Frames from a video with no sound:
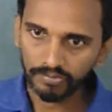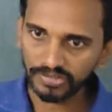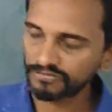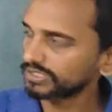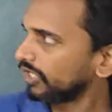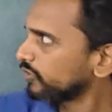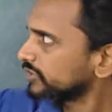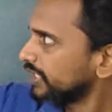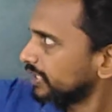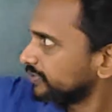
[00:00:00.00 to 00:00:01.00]
But for the
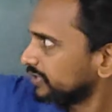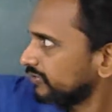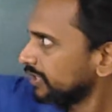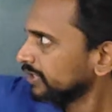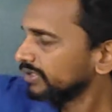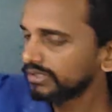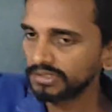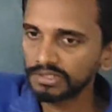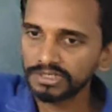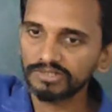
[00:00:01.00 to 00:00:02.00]
outside observer,
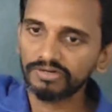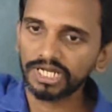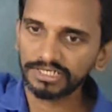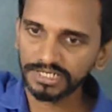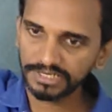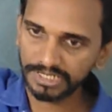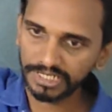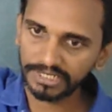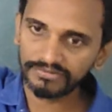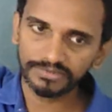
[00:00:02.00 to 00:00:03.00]
the velocity is
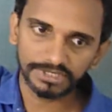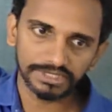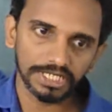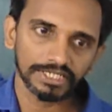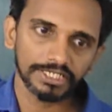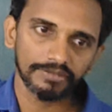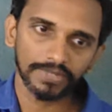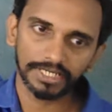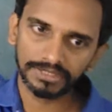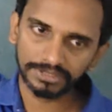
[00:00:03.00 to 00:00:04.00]
80, which is 100
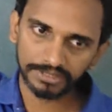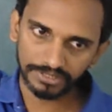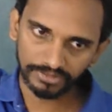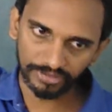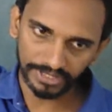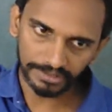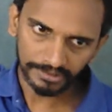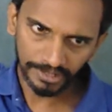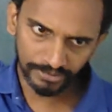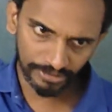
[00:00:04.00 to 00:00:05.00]
minus
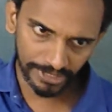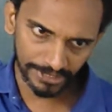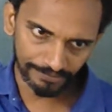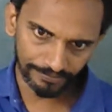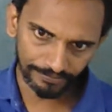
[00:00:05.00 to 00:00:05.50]
20.